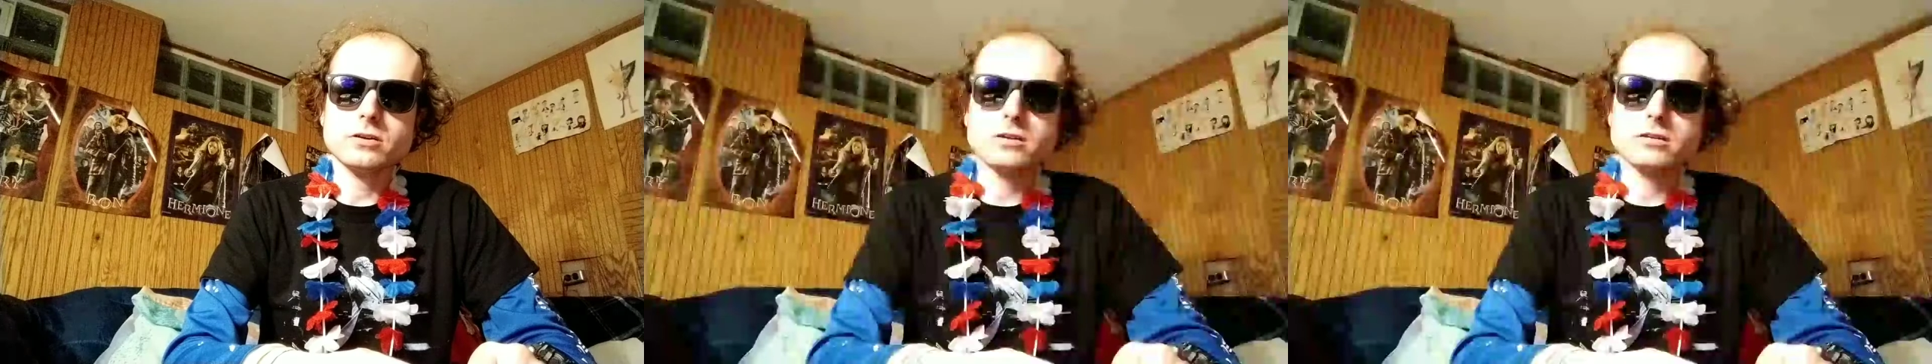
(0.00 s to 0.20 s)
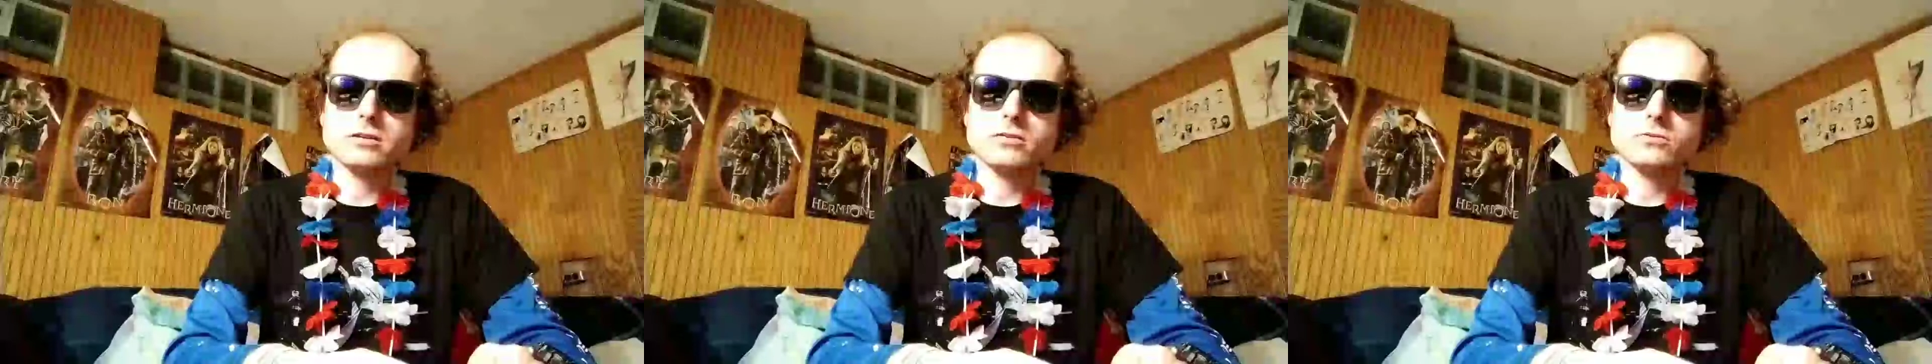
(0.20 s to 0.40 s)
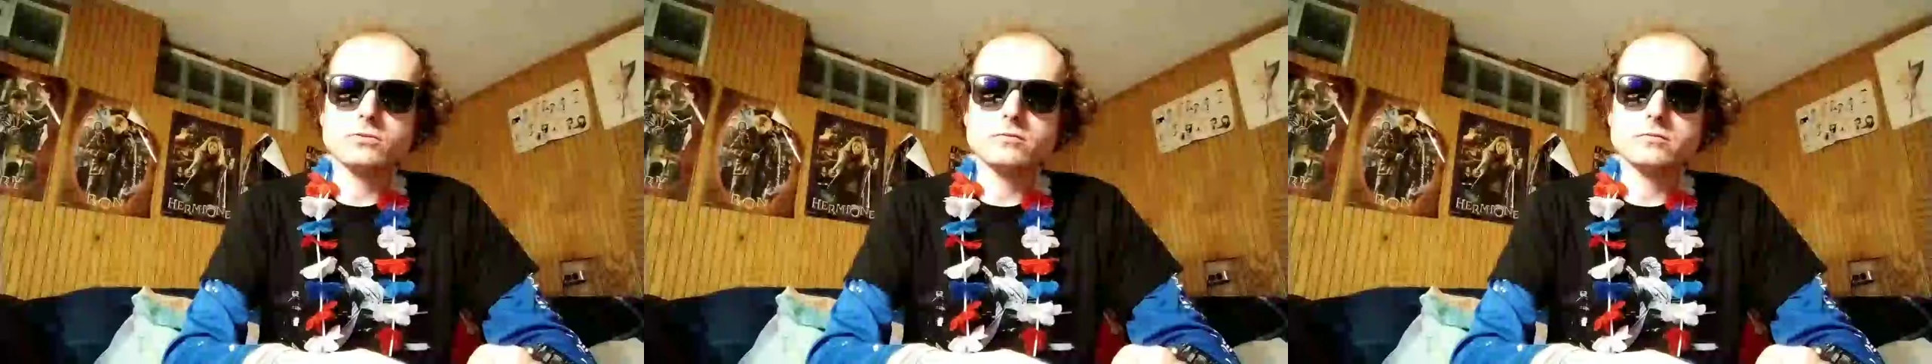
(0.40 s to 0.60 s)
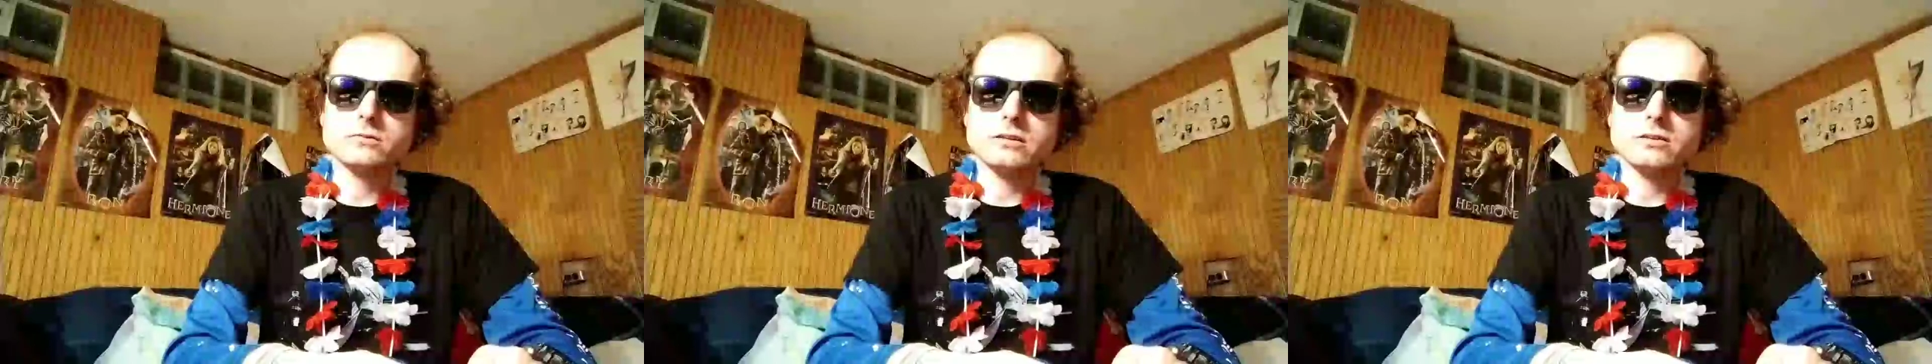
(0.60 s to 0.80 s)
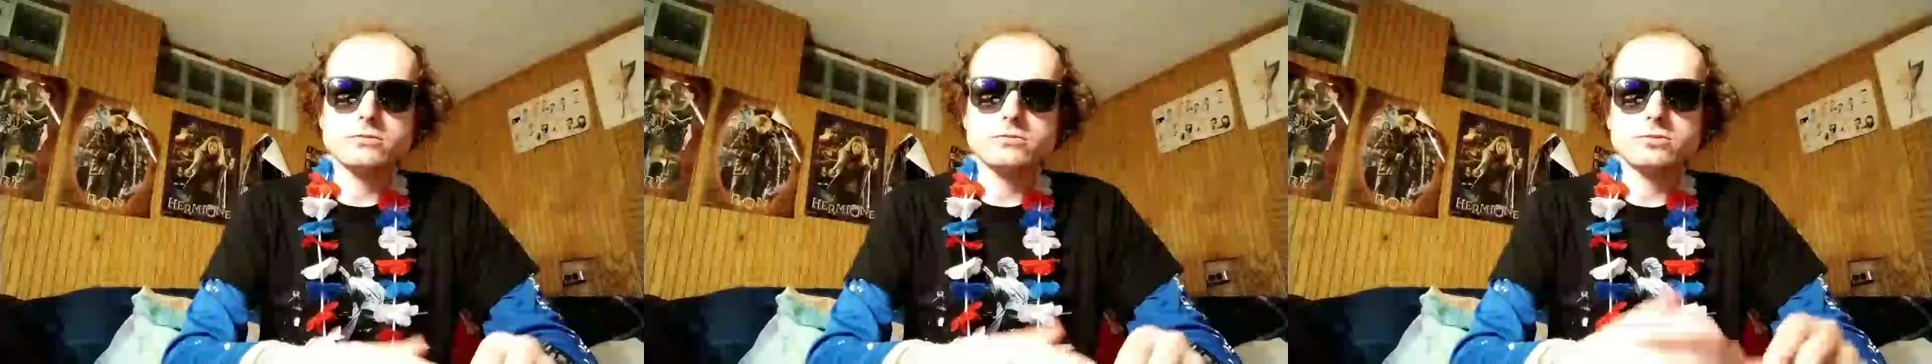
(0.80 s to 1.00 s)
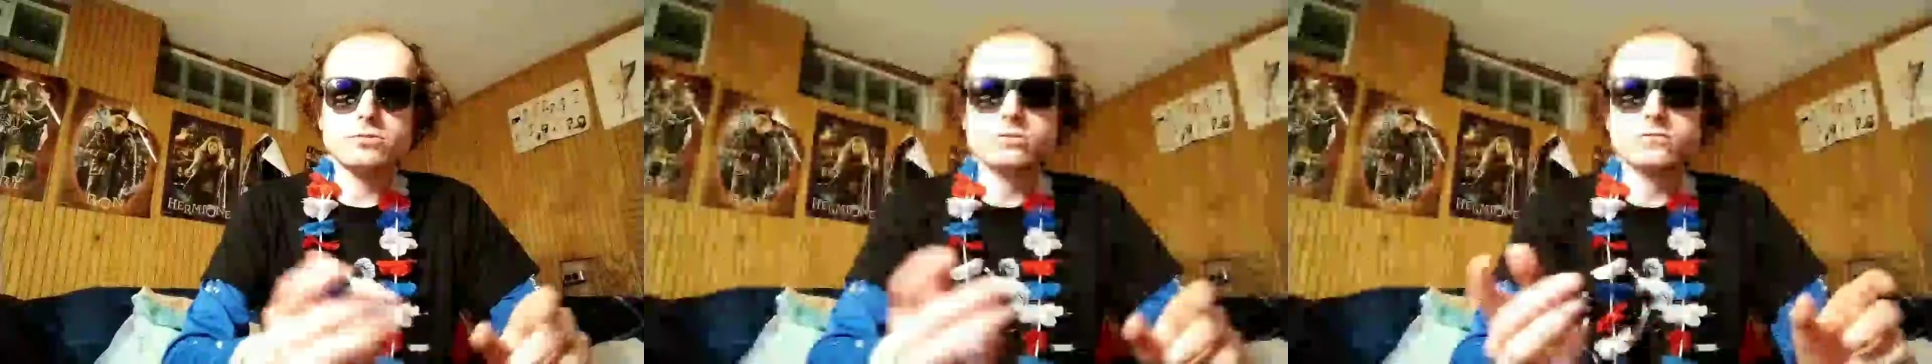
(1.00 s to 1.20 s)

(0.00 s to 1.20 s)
one of those moments that you should